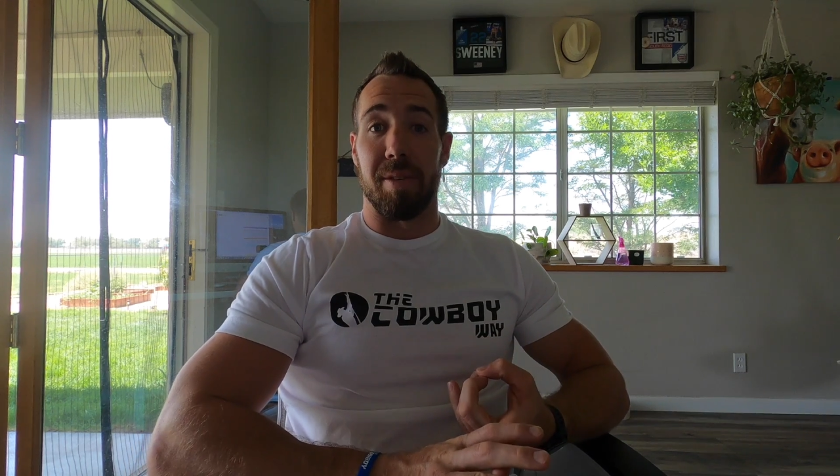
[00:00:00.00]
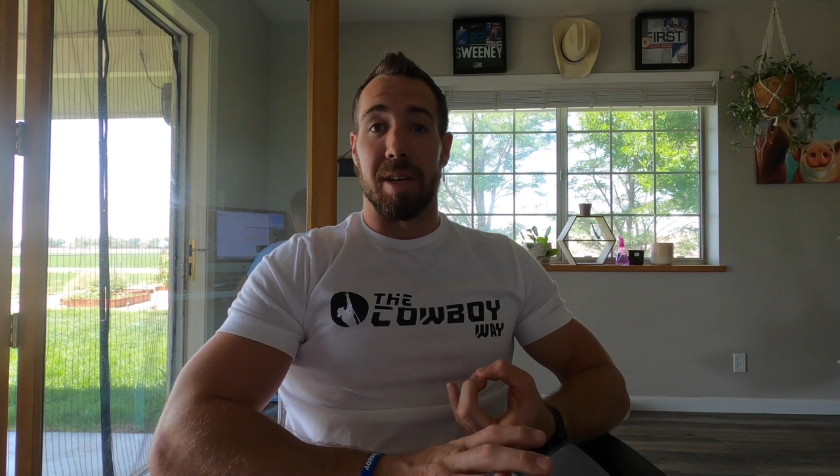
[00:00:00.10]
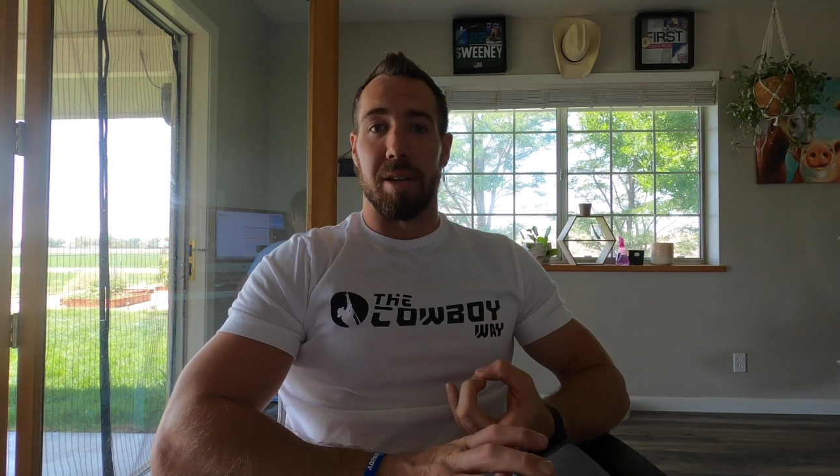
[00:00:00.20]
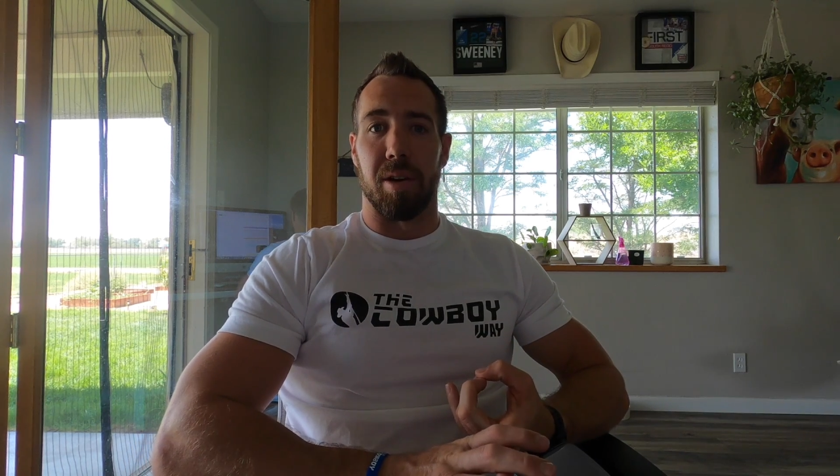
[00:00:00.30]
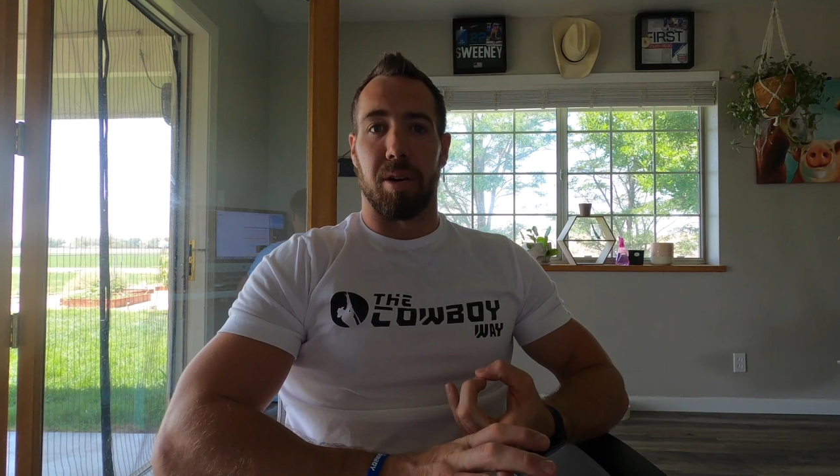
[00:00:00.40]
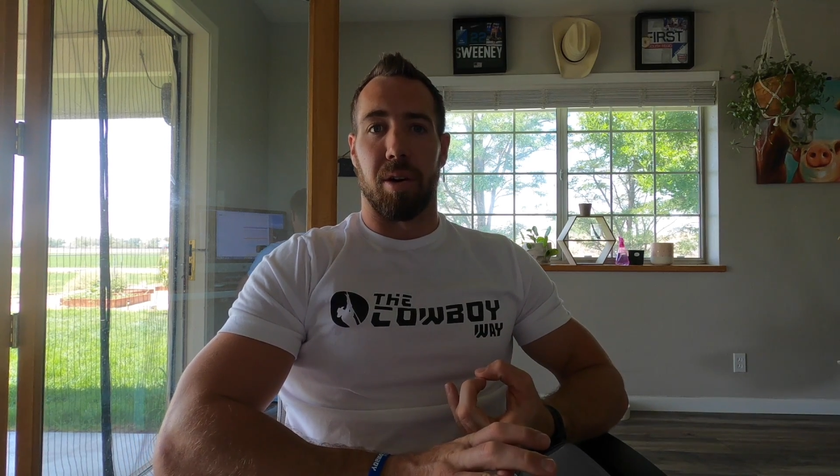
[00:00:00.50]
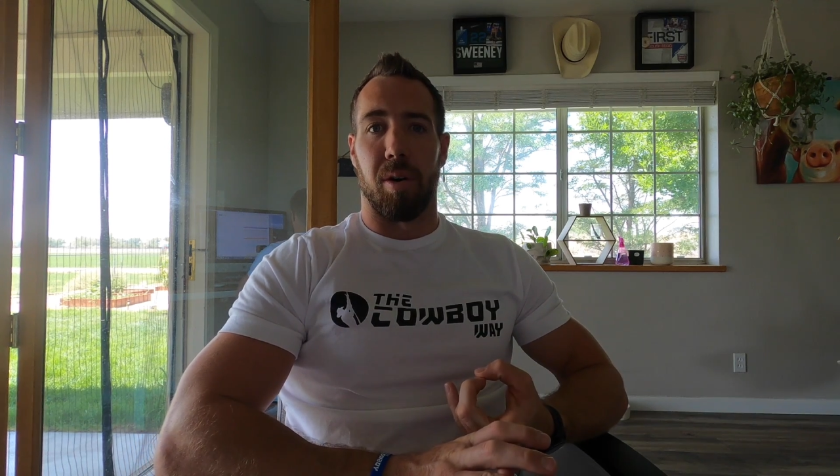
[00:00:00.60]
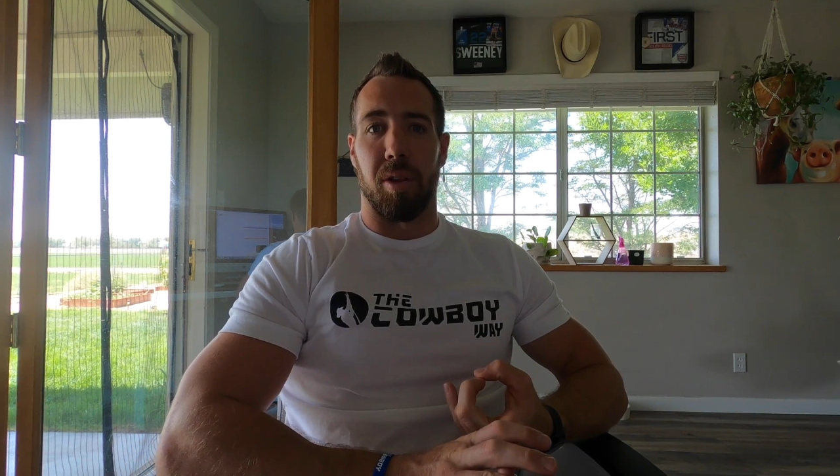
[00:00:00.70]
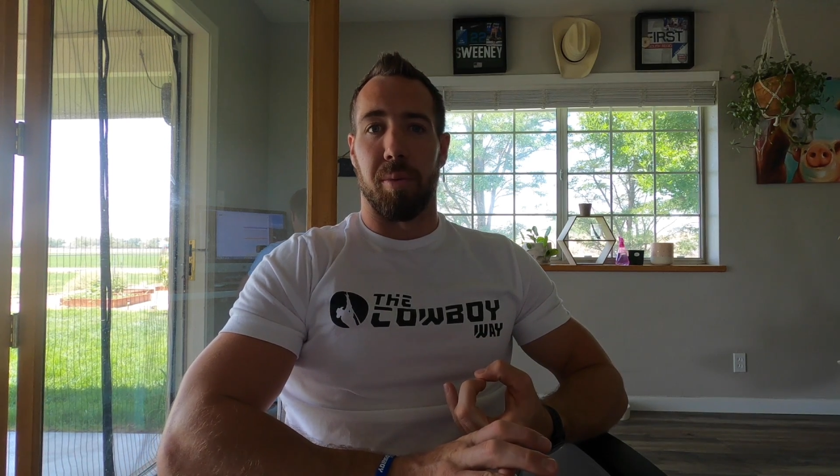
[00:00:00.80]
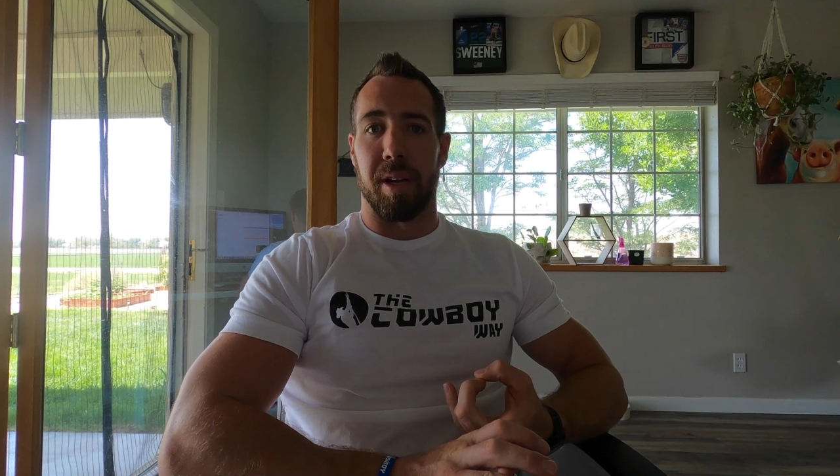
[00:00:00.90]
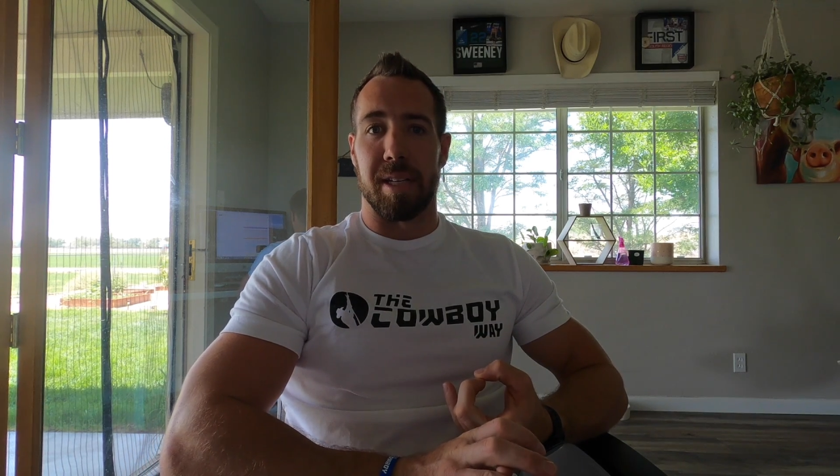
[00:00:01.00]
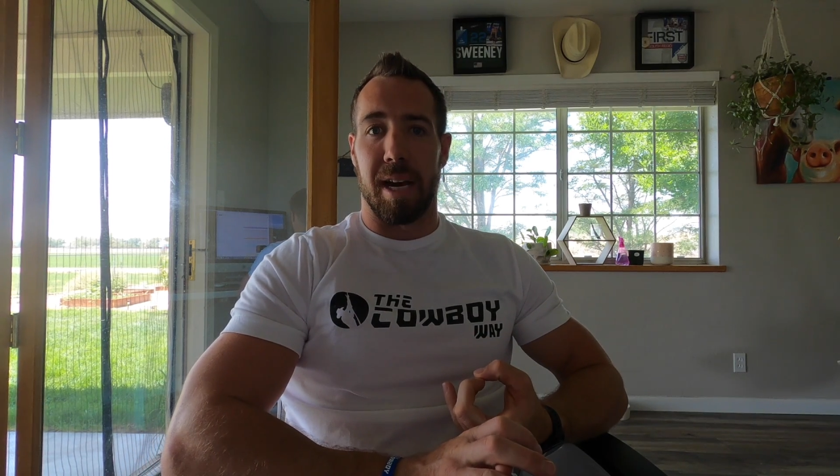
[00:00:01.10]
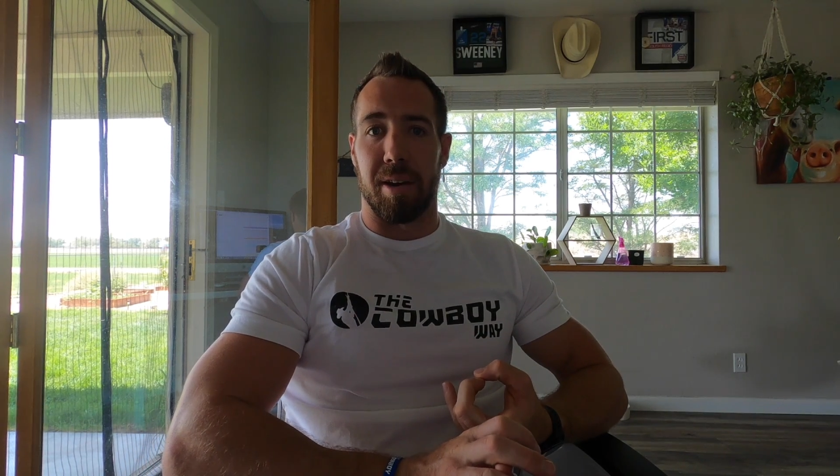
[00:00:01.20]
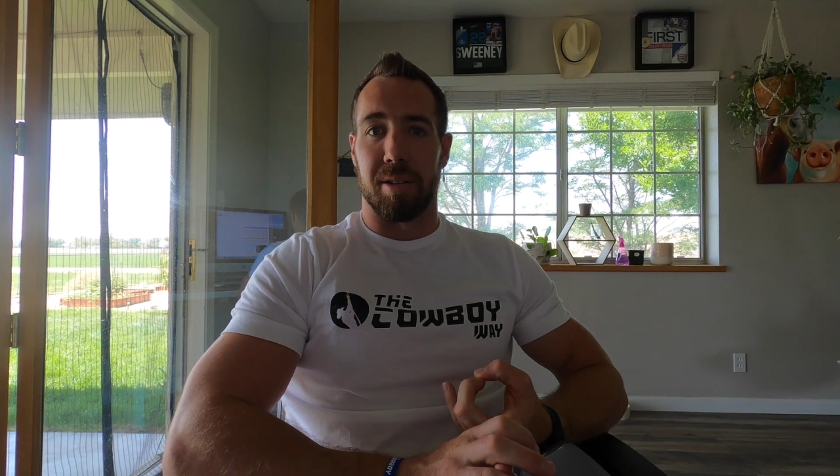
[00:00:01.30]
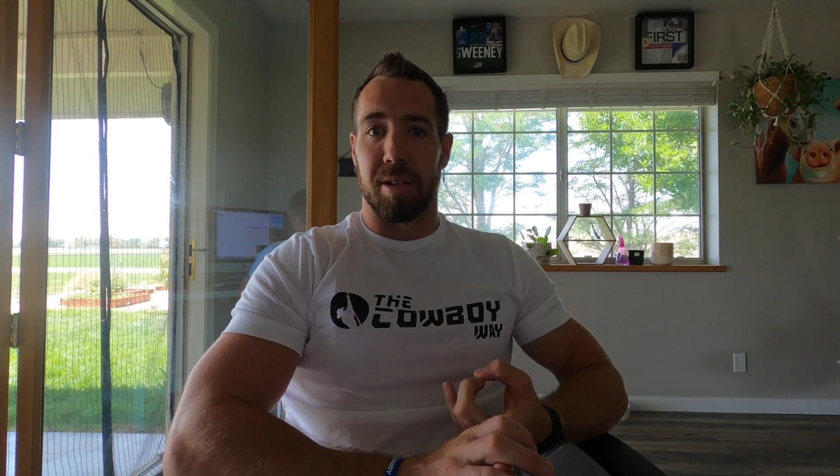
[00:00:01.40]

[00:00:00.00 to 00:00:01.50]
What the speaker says: you don't go all the way down to